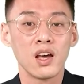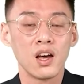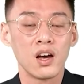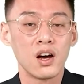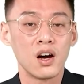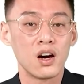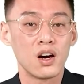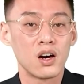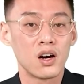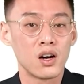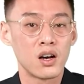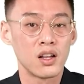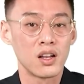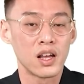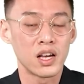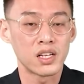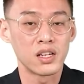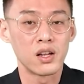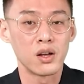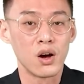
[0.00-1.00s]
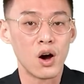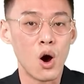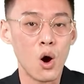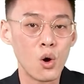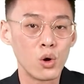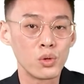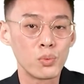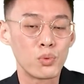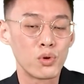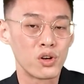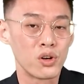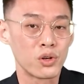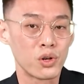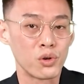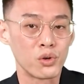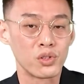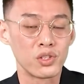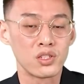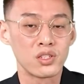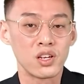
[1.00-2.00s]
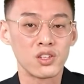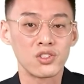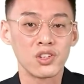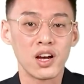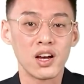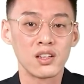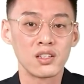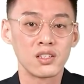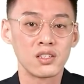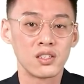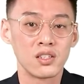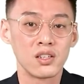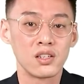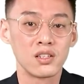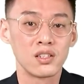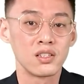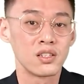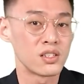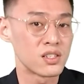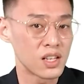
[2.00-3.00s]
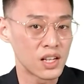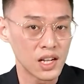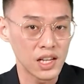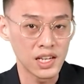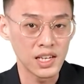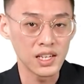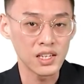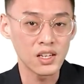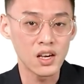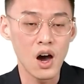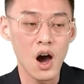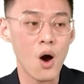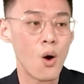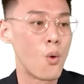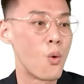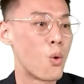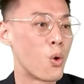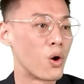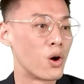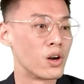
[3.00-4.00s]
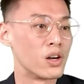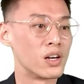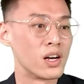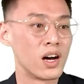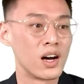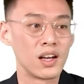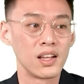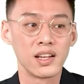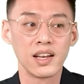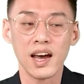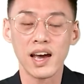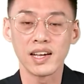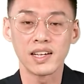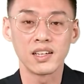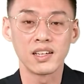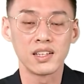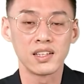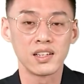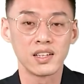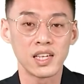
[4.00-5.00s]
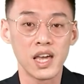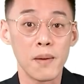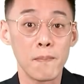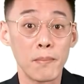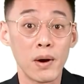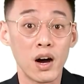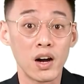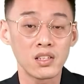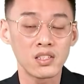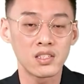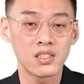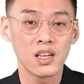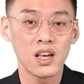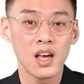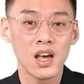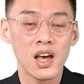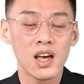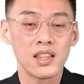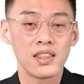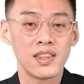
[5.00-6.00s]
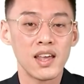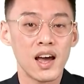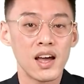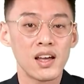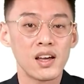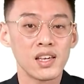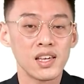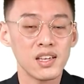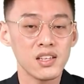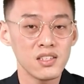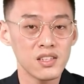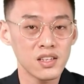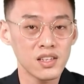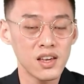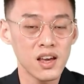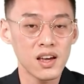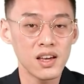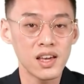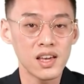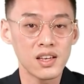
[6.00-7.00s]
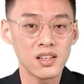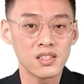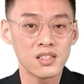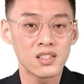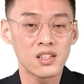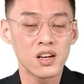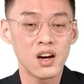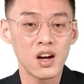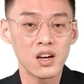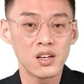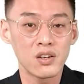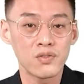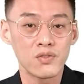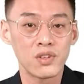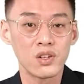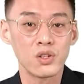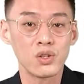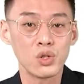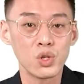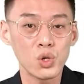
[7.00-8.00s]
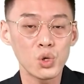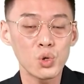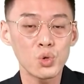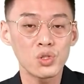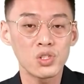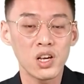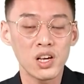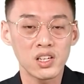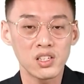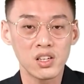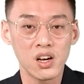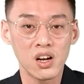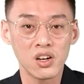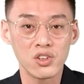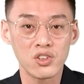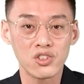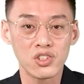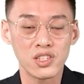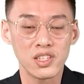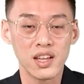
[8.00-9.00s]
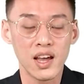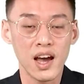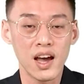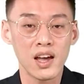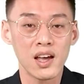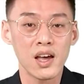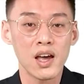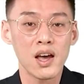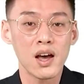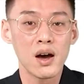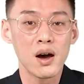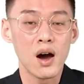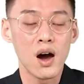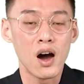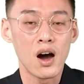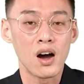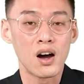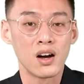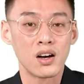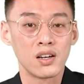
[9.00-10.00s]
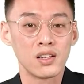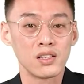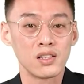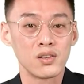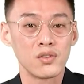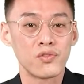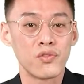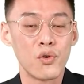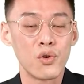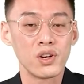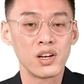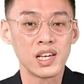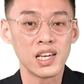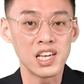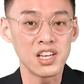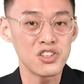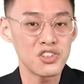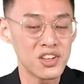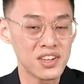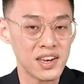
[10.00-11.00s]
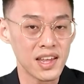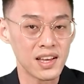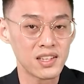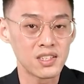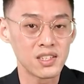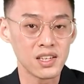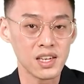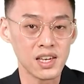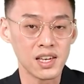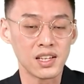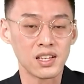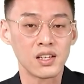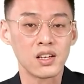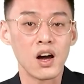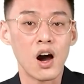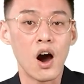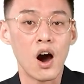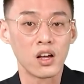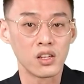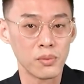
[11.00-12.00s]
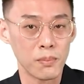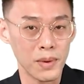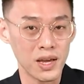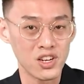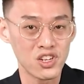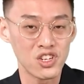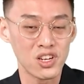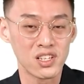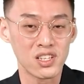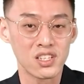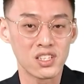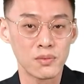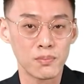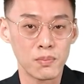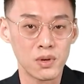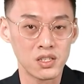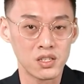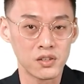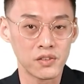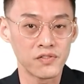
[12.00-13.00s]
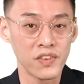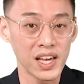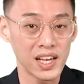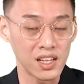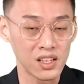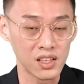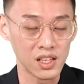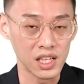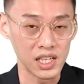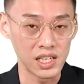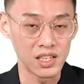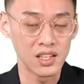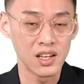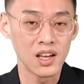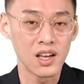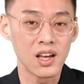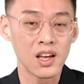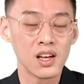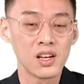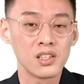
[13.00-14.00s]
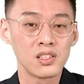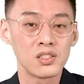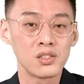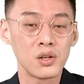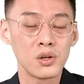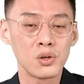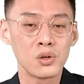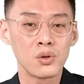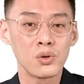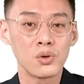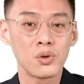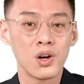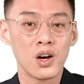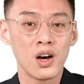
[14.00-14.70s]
like the old protocols such as the CC-Link or like the CAN-bus, that EtherCAT is kind of the new technology that for the Ethernet in automation specifically. So